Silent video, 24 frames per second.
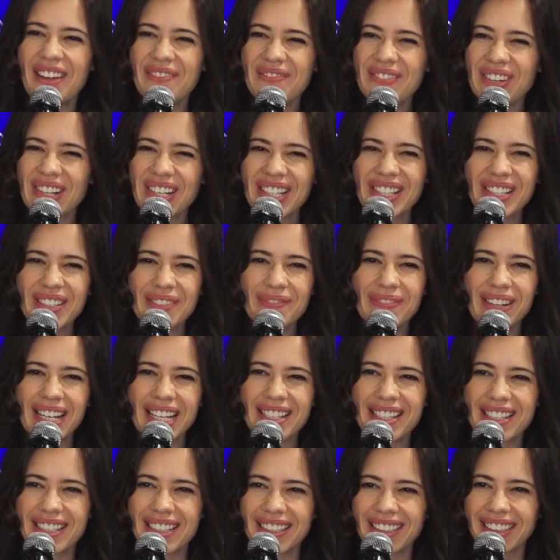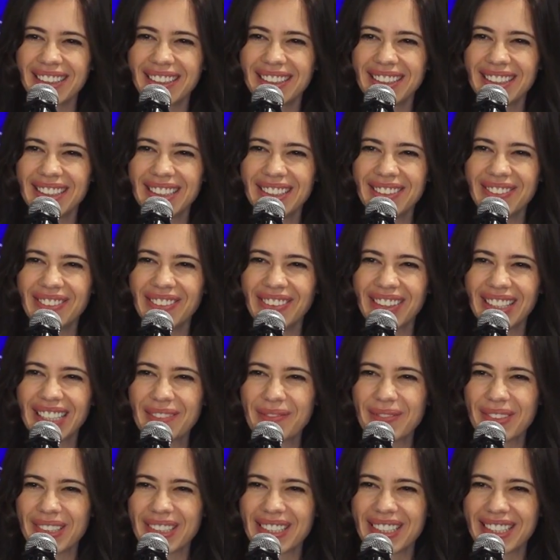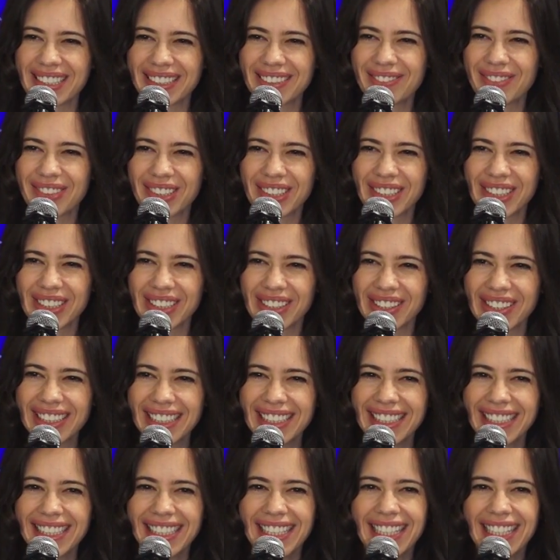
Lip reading: I'm not the best early morning person, for sure.